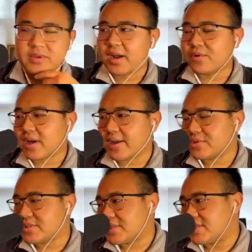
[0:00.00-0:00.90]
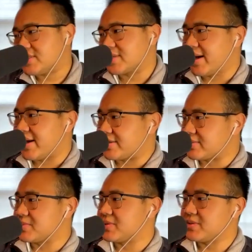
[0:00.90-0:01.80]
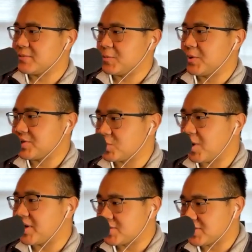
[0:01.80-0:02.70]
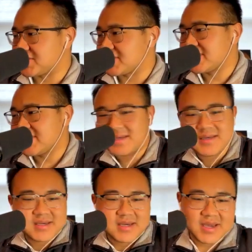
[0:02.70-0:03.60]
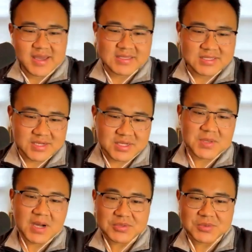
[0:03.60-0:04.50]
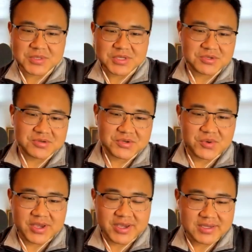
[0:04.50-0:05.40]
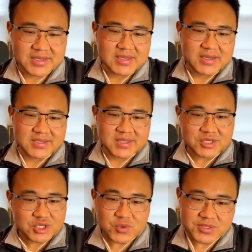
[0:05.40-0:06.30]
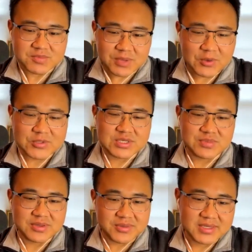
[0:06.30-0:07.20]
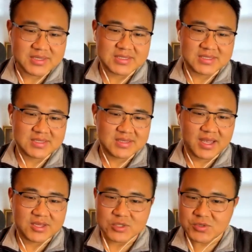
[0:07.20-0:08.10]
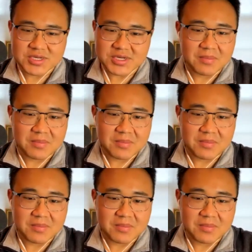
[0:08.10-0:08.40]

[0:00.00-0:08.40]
I would I would see it as a kind of frustration against like a father figure in a way. It's like you were supposed to be this and you didn't